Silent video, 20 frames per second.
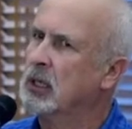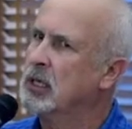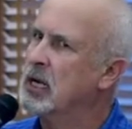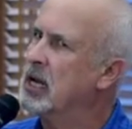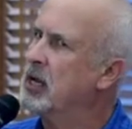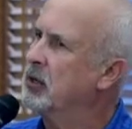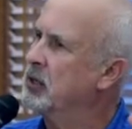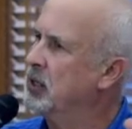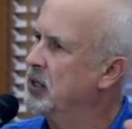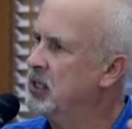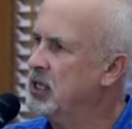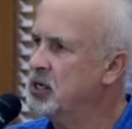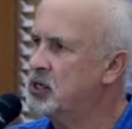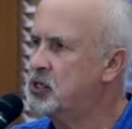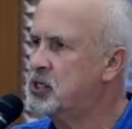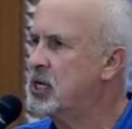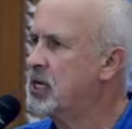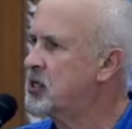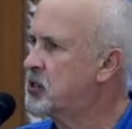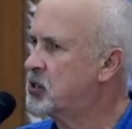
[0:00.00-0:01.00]
Now, in
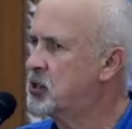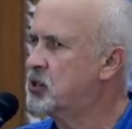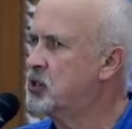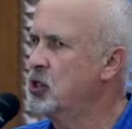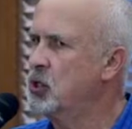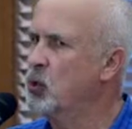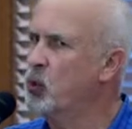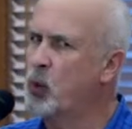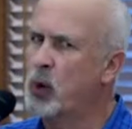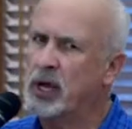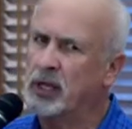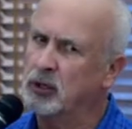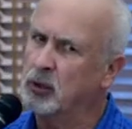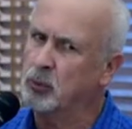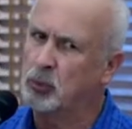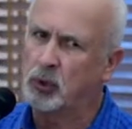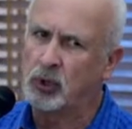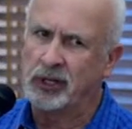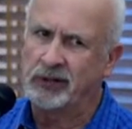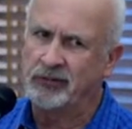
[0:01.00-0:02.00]
these days, there's no weather
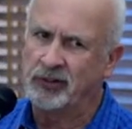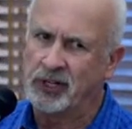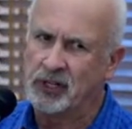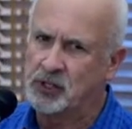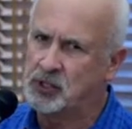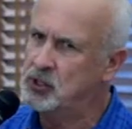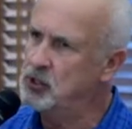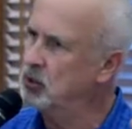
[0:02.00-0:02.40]
briefings.